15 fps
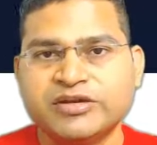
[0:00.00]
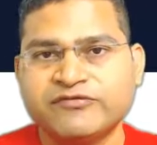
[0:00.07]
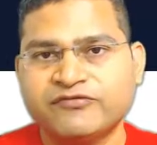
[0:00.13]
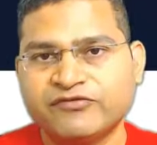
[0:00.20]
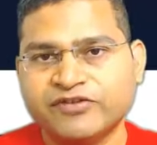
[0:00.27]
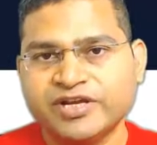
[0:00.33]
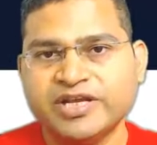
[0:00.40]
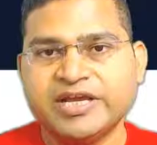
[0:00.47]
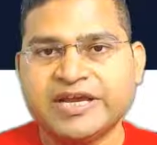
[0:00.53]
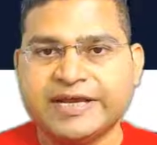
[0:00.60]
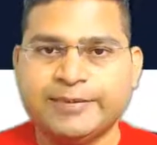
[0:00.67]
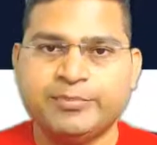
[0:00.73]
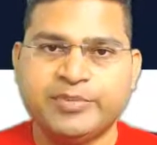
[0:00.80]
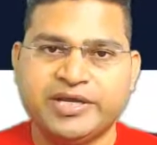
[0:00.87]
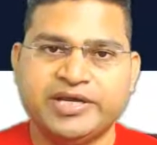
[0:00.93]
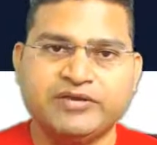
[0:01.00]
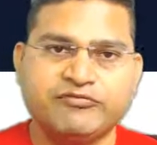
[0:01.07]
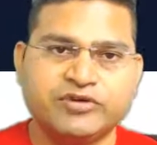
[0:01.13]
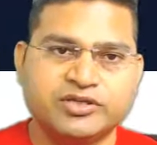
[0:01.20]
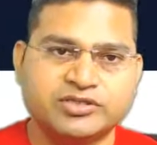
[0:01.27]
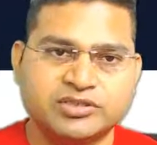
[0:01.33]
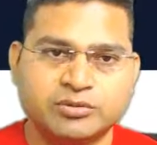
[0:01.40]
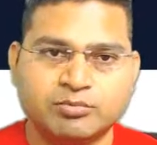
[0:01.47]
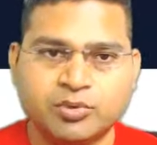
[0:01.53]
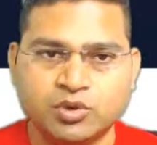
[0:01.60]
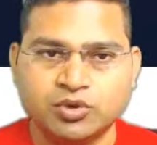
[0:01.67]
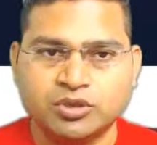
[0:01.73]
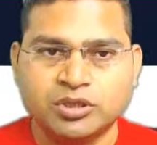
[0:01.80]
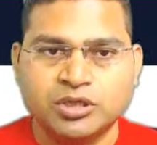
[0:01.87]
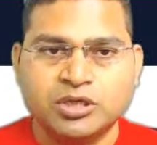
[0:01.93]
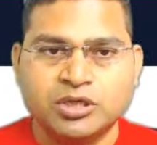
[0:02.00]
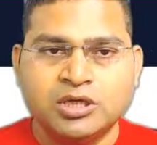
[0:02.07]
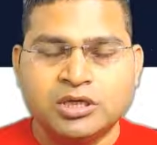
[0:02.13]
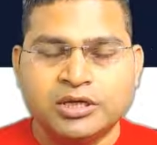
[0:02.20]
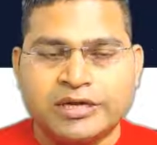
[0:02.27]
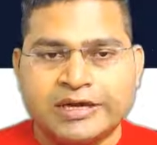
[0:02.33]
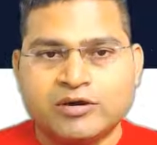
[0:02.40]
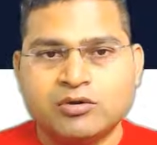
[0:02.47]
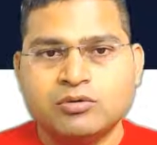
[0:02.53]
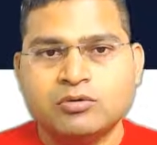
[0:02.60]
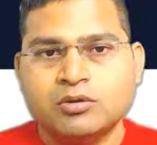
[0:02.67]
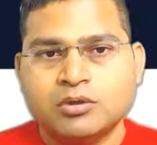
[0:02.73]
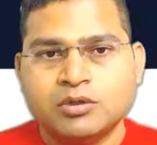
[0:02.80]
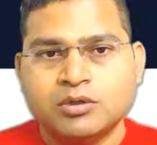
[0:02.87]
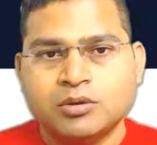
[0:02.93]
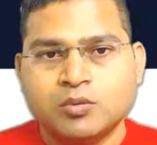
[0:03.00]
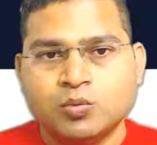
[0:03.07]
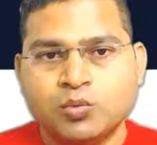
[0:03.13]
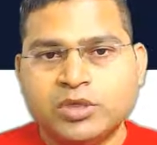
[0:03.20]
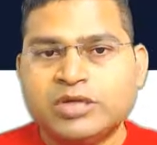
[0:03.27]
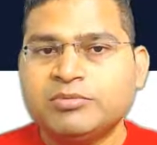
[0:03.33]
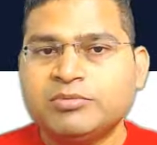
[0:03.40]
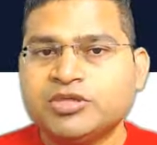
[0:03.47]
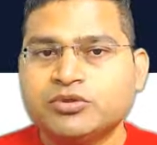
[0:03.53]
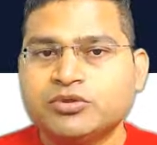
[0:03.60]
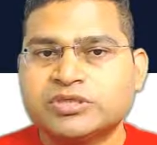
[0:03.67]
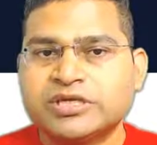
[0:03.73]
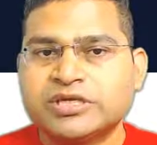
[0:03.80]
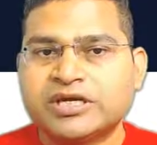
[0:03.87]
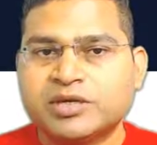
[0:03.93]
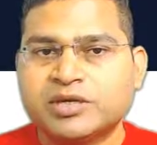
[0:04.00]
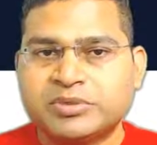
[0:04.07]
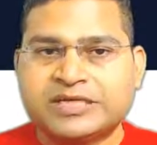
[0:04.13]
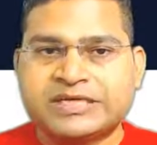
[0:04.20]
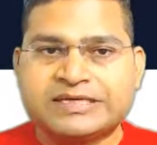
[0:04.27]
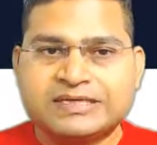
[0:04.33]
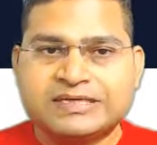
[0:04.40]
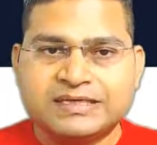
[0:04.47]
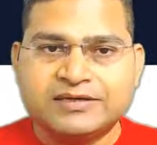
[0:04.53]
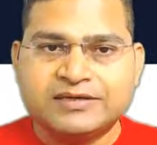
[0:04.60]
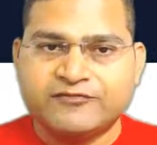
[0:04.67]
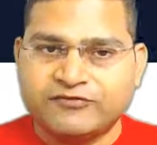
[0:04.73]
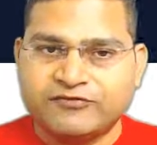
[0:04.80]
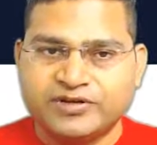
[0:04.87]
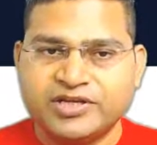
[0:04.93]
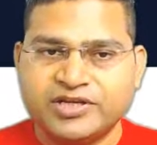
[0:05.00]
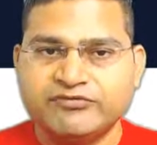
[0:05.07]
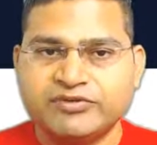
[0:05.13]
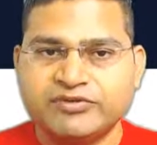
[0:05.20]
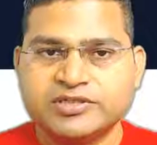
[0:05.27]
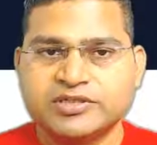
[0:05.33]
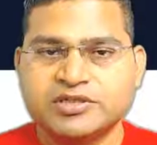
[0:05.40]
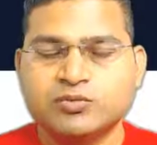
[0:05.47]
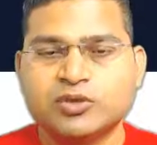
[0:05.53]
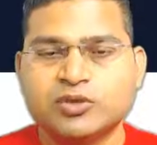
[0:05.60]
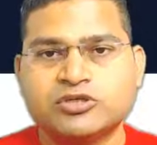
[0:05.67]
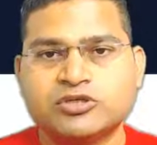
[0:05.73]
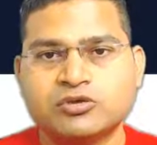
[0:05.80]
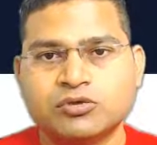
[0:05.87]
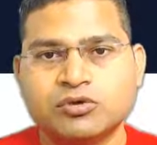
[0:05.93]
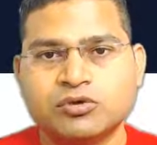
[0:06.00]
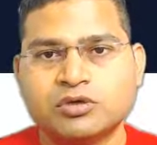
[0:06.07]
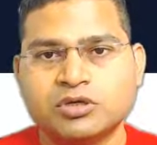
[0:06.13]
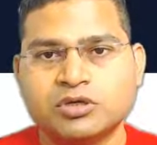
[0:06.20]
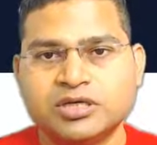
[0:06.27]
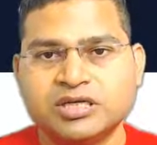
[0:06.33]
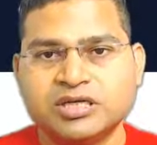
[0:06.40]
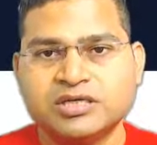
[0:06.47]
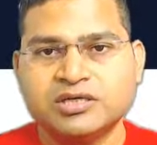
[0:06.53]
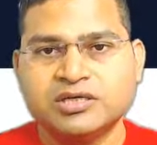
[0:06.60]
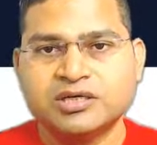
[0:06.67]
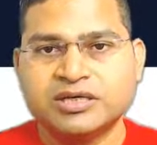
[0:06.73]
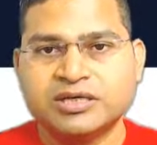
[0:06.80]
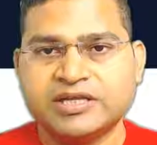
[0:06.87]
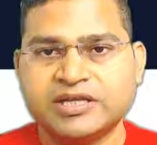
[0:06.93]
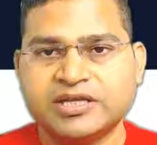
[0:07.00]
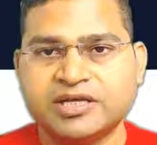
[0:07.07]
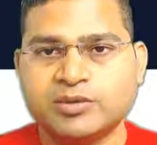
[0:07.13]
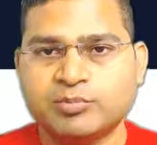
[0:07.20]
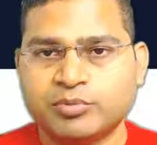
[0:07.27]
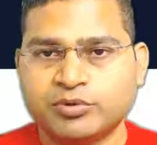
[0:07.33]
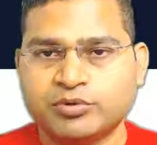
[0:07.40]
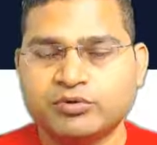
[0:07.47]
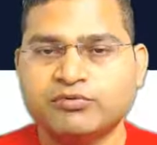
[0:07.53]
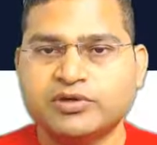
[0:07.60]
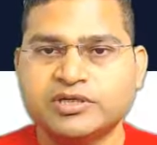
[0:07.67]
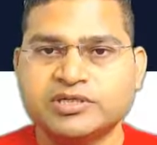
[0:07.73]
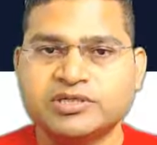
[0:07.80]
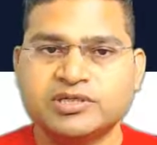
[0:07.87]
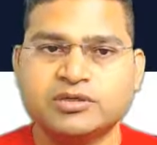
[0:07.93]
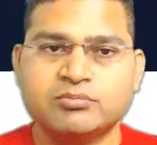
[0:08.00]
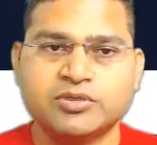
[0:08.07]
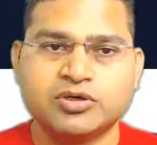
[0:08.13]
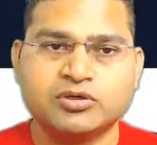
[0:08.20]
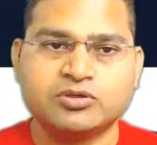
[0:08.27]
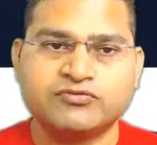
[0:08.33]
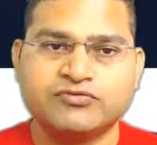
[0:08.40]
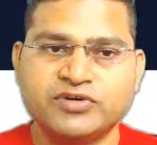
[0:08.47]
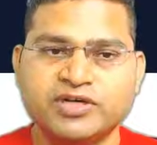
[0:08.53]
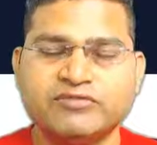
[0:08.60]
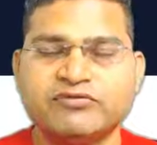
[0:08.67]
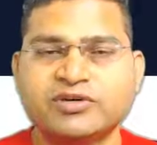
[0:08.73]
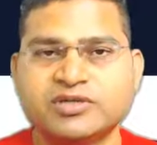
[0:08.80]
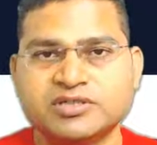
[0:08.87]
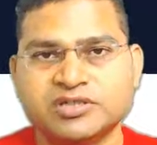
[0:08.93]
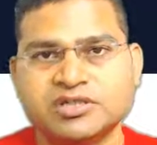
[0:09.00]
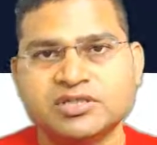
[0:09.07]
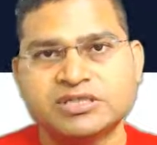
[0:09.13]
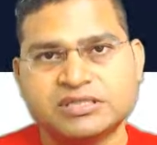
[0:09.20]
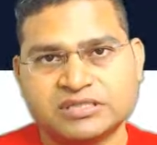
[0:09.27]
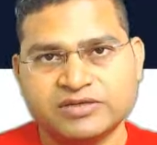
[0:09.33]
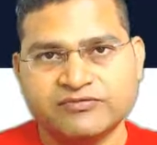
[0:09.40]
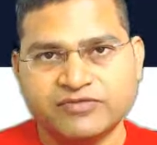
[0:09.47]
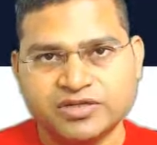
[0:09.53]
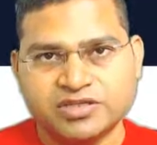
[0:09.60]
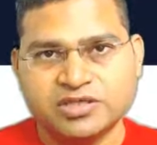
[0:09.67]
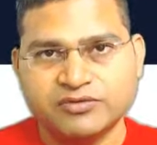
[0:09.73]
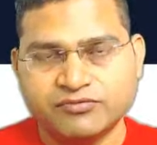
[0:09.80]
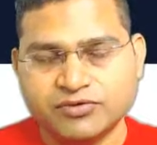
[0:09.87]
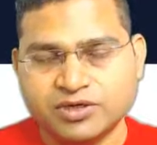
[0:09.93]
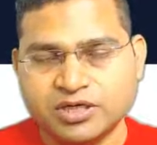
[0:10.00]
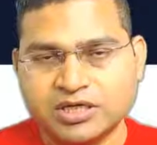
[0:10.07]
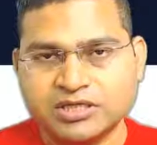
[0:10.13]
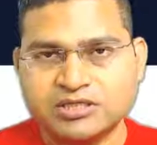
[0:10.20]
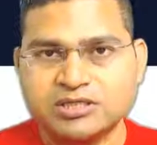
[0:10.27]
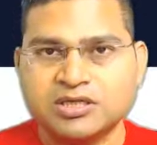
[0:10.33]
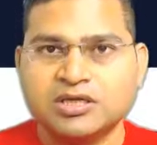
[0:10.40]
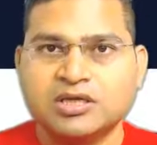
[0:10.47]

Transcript: in free and paid version both. Now we'll be using completely free version. We do not need any pro version because free version is sufficient for us